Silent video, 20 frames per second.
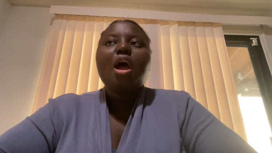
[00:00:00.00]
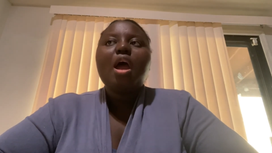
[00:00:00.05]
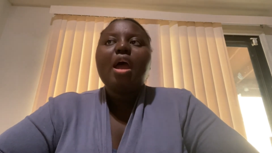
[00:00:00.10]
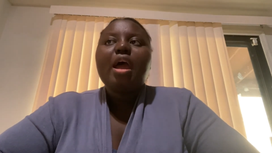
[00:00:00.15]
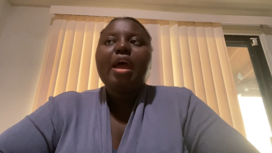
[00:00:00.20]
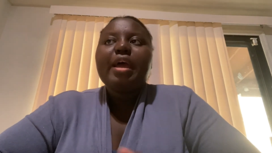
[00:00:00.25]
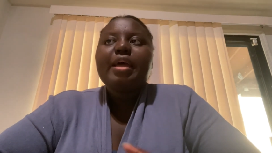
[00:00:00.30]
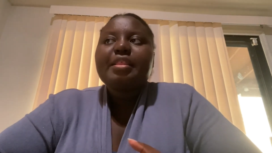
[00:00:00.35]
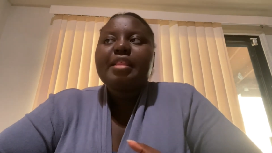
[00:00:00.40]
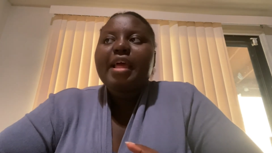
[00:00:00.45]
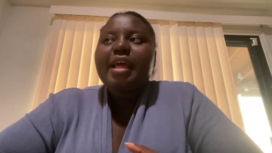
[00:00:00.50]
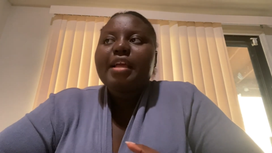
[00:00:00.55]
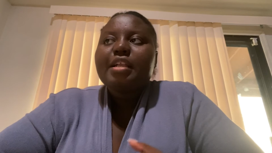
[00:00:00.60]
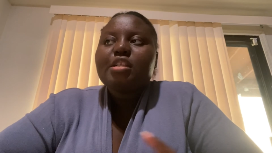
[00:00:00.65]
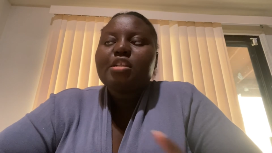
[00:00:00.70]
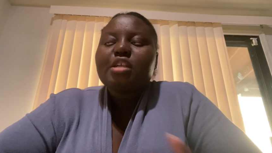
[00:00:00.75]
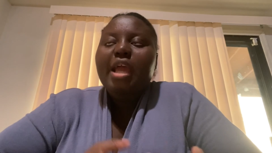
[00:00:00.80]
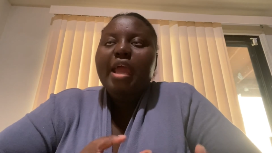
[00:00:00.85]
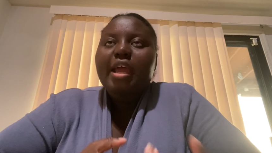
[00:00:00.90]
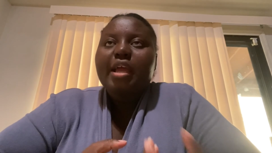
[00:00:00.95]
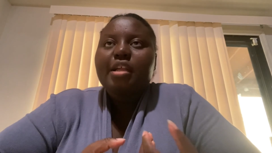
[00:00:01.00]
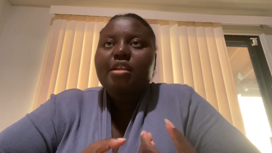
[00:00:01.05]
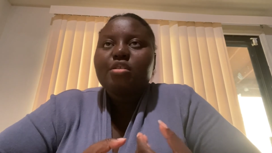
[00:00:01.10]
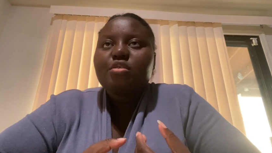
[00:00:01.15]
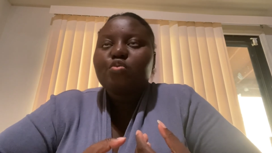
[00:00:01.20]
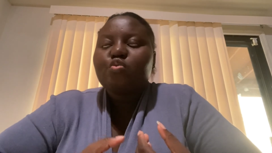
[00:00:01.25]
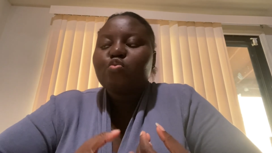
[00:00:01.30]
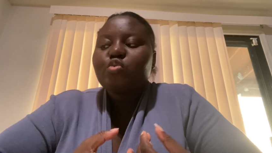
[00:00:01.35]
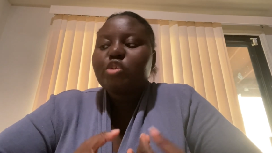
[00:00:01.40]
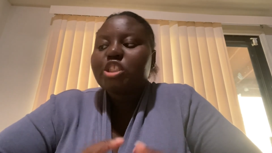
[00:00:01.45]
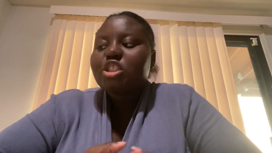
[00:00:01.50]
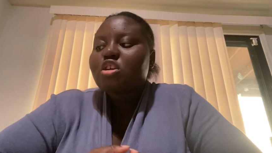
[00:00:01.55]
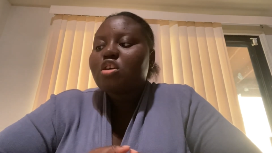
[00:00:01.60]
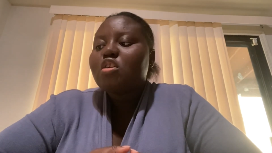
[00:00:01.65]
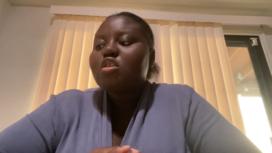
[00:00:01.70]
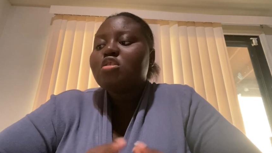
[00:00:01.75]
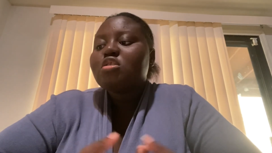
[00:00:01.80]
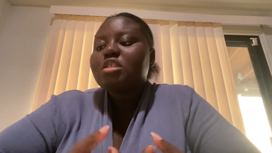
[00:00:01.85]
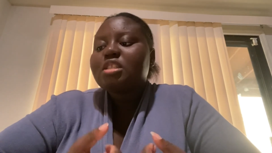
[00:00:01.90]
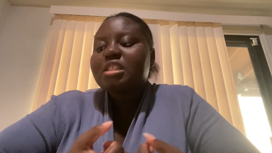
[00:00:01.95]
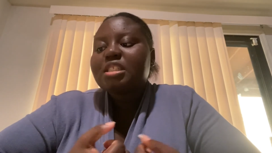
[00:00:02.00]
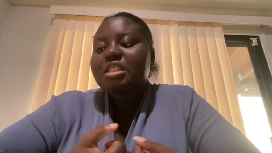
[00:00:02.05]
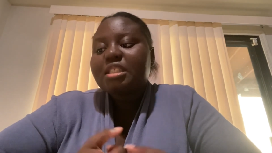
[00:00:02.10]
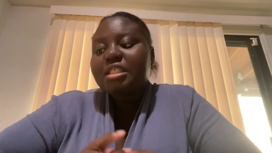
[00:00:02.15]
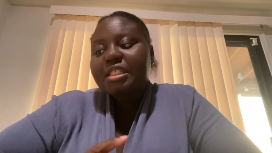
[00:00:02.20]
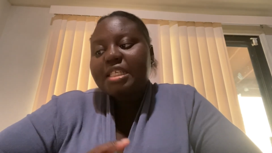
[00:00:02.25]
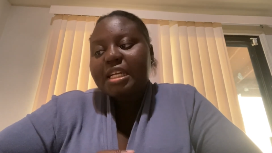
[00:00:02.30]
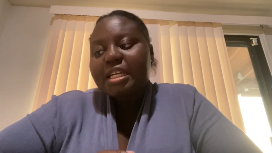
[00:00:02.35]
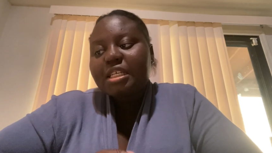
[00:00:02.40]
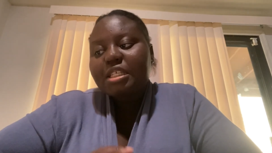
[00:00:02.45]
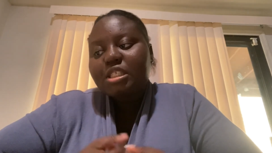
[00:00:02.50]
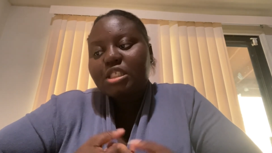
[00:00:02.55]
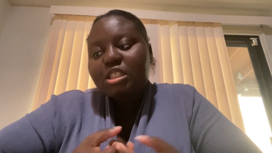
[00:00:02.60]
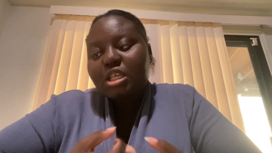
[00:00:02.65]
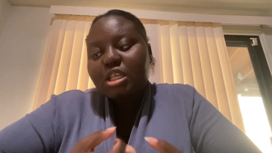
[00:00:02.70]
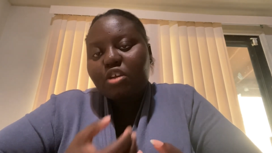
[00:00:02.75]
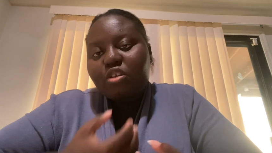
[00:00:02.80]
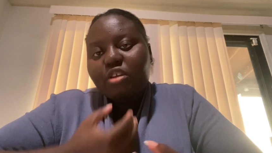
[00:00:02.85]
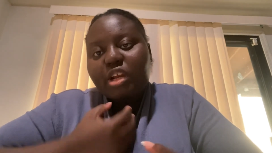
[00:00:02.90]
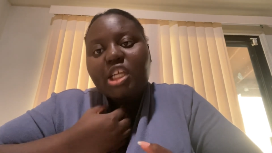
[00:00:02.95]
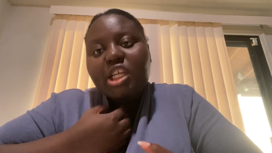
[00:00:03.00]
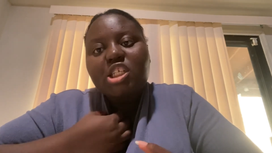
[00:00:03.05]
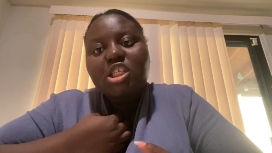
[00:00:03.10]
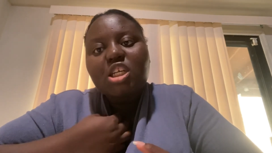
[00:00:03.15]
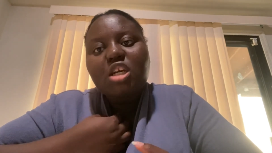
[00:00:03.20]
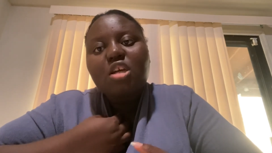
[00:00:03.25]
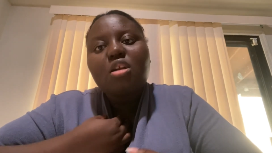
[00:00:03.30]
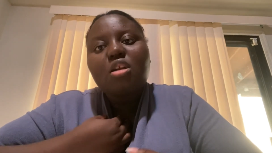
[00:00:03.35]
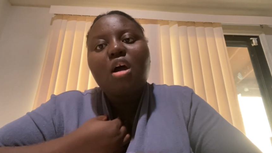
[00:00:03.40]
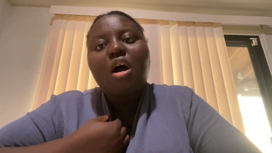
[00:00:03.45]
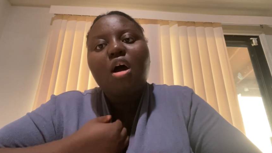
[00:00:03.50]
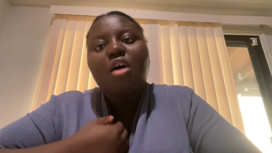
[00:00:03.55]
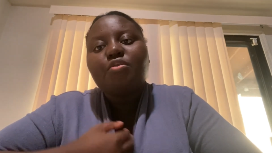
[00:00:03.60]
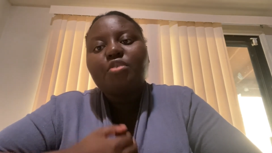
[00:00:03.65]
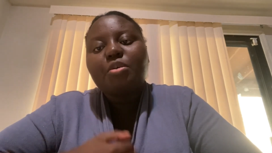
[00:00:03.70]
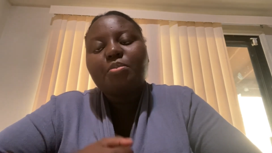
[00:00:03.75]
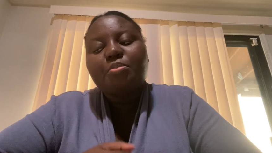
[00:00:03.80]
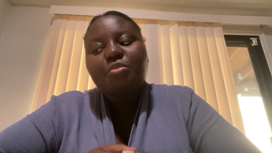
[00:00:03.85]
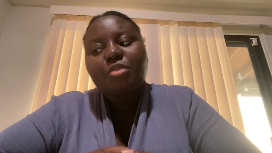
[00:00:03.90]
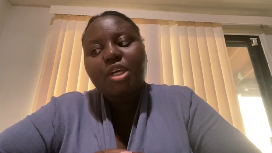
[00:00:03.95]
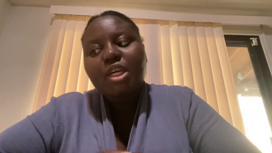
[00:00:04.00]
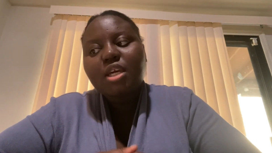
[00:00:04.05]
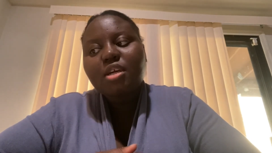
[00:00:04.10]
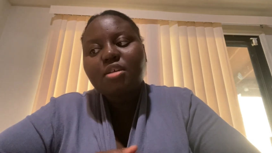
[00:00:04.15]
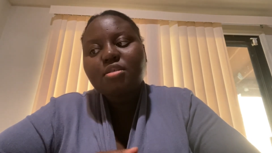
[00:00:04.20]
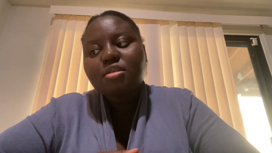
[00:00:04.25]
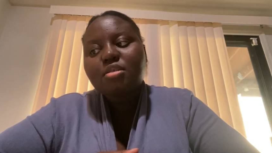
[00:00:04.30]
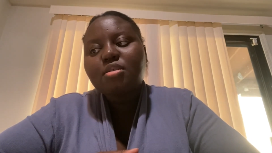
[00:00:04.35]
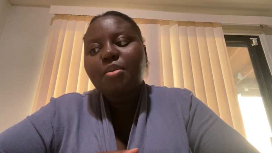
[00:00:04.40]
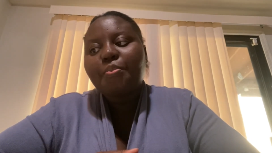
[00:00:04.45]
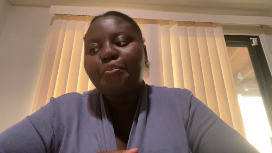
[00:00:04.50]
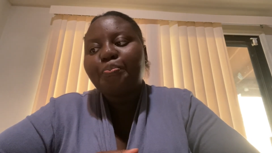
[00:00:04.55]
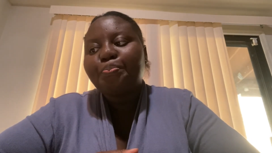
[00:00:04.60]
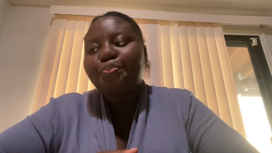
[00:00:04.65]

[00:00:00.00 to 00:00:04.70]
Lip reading: and which cause thick secretion of the mucus.